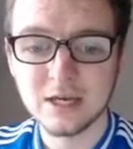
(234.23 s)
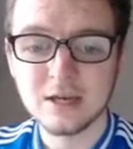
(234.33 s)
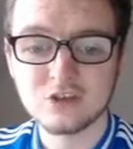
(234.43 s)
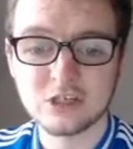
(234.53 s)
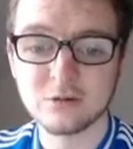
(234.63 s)

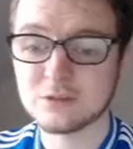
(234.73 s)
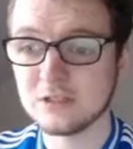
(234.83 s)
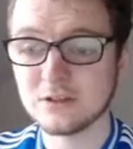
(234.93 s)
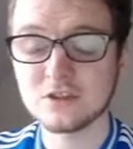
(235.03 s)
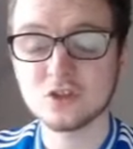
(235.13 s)
Chelsea
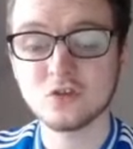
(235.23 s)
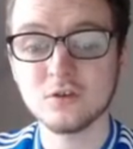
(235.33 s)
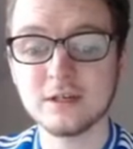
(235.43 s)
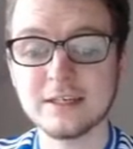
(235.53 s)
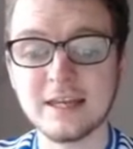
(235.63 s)
looking
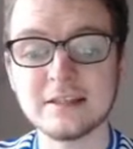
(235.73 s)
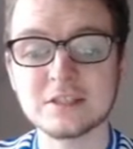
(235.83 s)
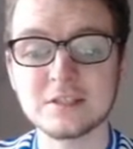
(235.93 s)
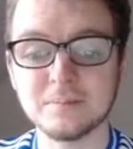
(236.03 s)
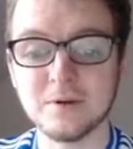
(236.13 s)
strong
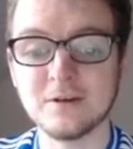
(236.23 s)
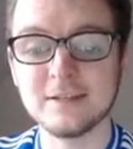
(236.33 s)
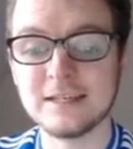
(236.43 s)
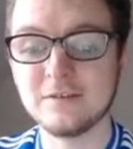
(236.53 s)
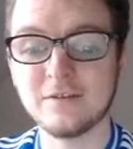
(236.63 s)
against
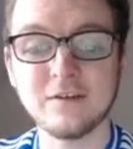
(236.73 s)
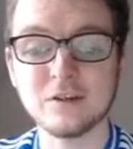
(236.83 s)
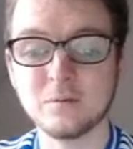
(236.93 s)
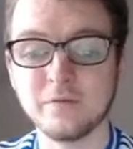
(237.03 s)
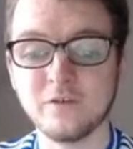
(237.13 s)
Burnley, a very
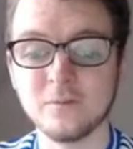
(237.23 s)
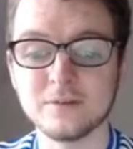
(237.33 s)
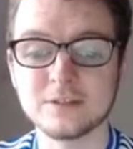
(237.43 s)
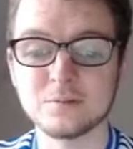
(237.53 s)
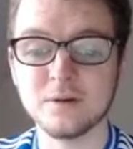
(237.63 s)
good
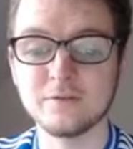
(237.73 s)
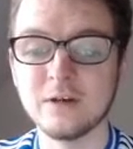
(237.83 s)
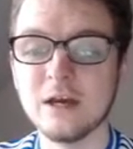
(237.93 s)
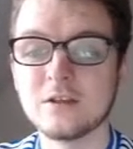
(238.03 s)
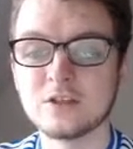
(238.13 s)
performance with
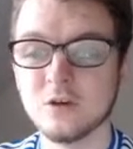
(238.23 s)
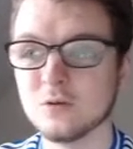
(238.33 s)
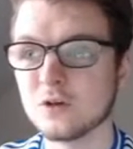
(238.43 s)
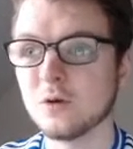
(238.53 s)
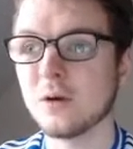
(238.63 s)

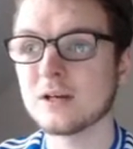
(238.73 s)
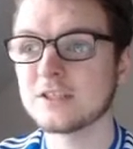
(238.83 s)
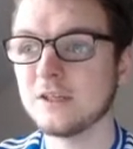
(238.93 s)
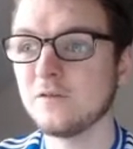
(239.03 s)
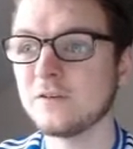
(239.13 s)
Tuchel. I
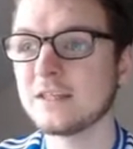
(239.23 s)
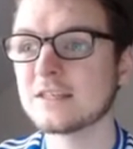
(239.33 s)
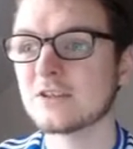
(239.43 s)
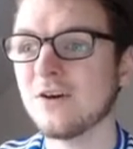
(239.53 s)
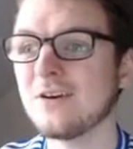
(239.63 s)
still think
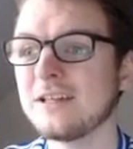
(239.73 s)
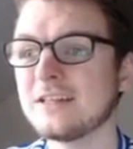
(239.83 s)
it's early